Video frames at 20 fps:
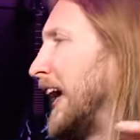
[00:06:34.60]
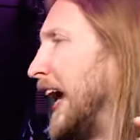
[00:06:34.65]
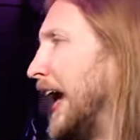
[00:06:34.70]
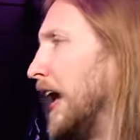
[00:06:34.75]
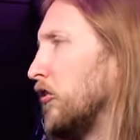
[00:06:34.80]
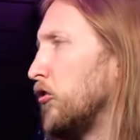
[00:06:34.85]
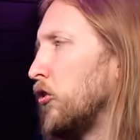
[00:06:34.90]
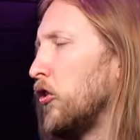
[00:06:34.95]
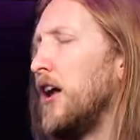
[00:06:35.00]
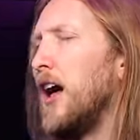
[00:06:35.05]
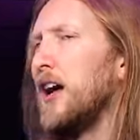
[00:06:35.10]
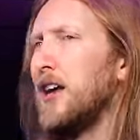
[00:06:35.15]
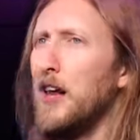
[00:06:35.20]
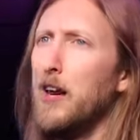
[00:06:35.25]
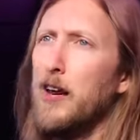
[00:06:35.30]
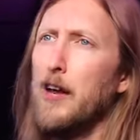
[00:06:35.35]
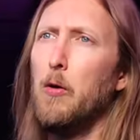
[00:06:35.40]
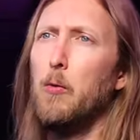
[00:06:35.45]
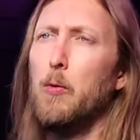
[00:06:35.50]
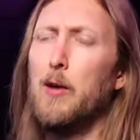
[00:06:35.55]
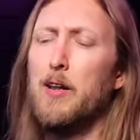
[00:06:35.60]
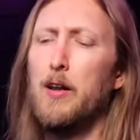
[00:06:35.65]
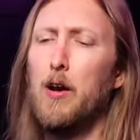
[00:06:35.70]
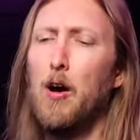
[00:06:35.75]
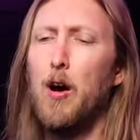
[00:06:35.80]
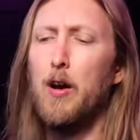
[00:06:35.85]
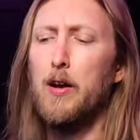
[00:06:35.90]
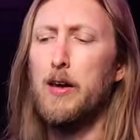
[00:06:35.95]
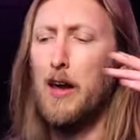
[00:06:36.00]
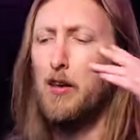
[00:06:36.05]
case. You're not getting a real
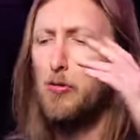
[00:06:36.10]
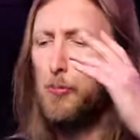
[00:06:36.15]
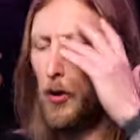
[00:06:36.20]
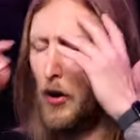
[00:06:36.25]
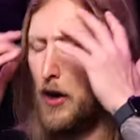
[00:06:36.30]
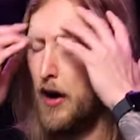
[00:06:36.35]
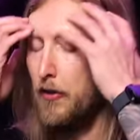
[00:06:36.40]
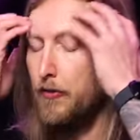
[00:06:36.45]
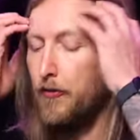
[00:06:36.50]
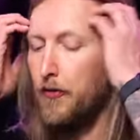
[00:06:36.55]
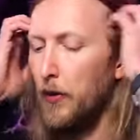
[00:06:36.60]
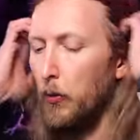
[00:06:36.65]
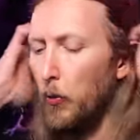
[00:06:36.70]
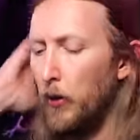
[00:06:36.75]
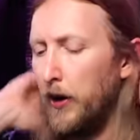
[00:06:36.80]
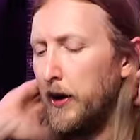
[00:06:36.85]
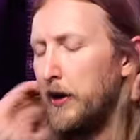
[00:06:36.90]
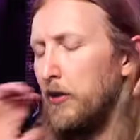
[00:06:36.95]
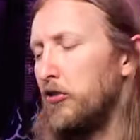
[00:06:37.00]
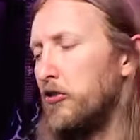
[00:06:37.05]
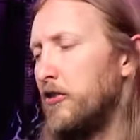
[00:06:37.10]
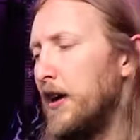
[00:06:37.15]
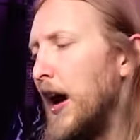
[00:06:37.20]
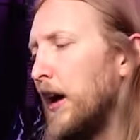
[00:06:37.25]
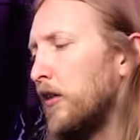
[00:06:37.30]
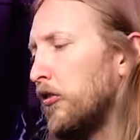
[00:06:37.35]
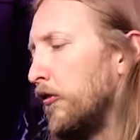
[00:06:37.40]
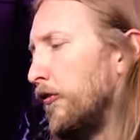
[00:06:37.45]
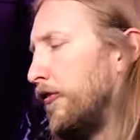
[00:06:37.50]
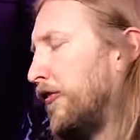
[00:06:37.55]
hard case, but you get one of these
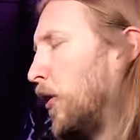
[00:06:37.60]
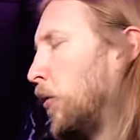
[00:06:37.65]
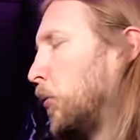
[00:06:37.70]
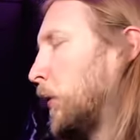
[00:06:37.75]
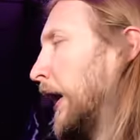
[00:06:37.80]
Jackson foam